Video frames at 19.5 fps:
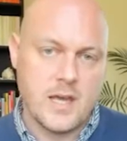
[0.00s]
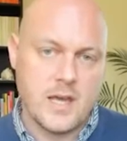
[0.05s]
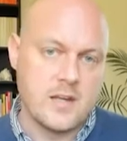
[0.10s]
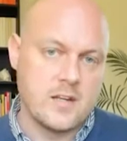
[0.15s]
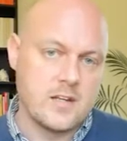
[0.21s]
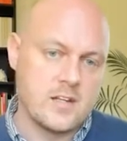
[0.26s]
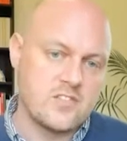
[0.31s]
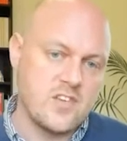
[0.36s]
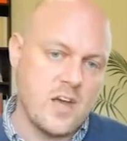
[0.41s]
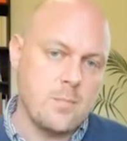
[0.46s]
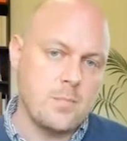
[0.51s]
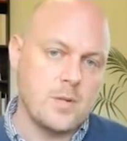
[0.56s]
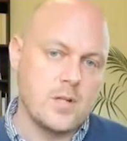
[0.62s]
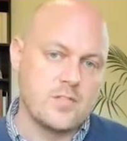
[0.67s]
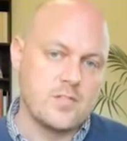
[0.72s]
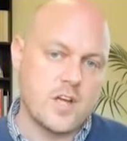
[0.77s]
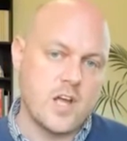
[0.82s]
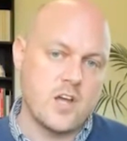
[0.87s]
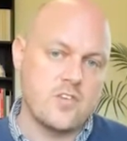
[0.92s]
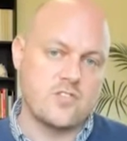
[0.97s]
And an example
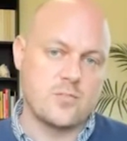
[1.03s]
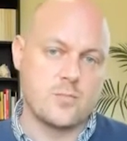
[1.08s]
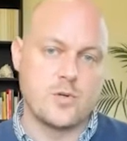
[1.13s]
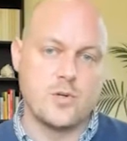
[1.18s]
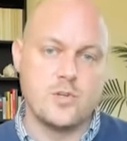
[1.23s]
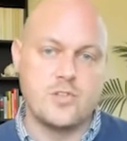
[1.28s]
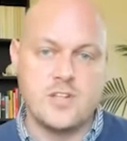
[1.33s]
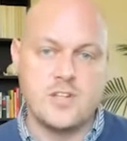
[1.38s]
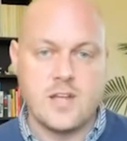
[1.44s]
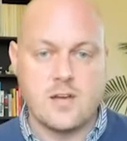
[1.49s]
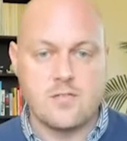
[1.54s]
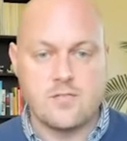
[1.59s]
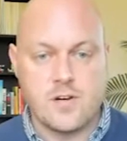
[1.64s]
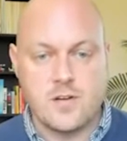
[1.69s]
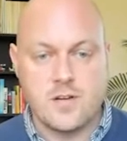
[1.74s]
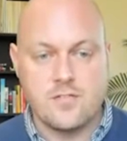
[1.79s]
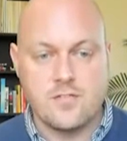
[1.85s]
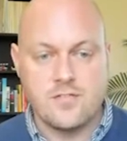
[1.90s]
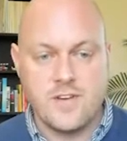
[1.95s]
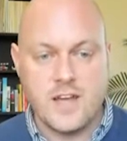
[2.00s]
of a customer who did that
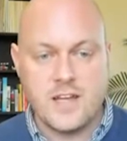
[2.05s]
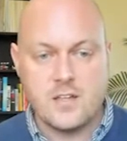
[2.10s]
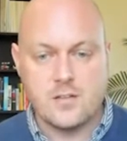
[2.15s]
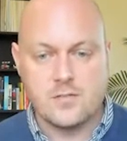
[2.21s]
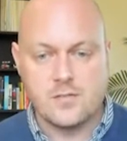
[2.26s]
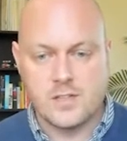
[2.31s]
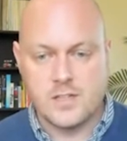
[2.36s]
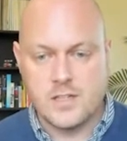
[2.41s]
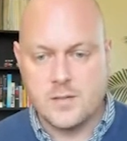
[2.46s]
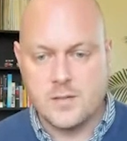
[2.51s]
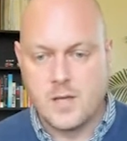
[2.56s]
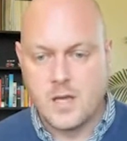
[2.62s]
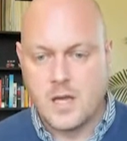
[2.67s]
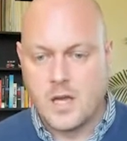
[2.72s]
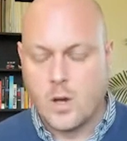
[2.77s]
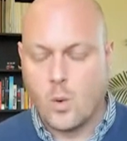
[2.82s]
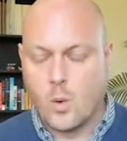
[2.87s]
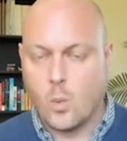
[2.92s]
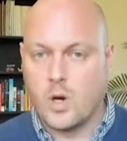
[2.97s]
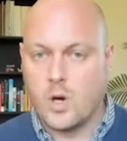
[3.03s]
very effectively
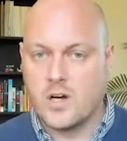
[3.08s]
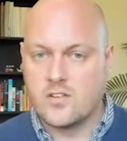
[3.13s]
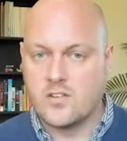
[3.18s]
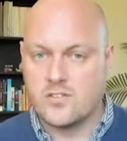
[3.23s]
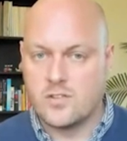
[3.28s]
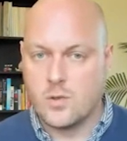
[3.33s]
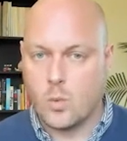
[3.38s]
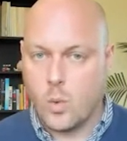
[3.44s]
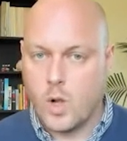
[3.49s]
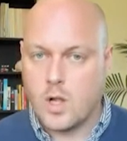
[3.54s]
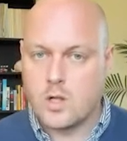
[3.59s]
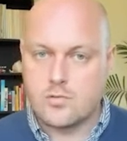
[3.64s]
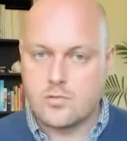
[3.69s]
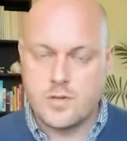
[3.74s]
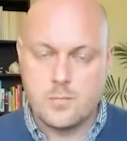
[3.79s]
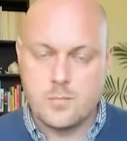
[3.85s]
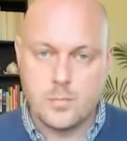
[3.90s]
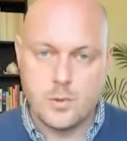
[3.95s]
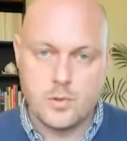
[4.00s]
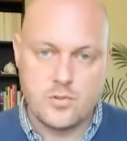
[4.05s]
was the
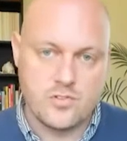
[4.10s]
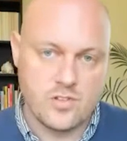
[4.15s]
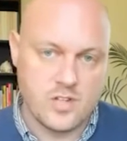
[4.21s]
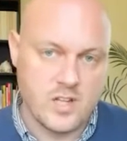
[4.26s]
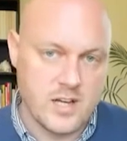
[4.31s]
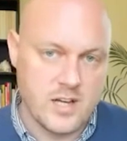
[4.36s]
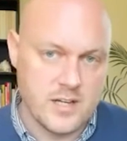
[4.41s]
Walgreen Boots